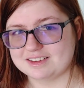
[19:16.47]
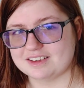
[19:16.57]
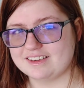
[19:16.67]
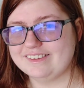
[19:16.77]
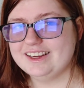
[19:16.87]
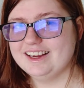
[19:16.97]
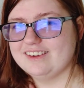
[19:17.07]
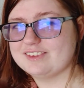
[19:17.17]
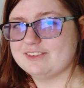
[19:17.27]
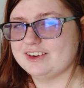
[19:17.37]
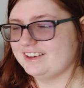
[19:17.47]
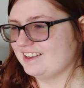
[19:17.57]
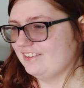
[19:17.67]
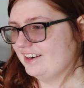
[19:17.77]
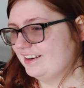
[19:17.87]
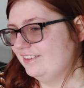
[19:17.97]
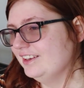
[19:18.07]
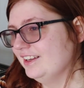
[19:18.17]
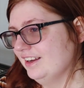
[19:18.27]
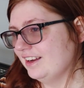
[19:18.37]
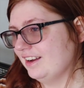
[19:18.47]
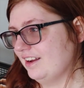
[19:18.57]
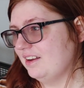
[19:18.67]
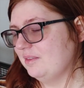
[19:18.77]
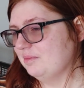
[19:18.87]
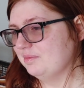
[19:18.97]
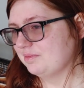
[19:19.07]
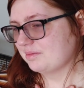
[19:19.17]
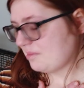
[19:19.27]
I'm getting really sad right now. Um,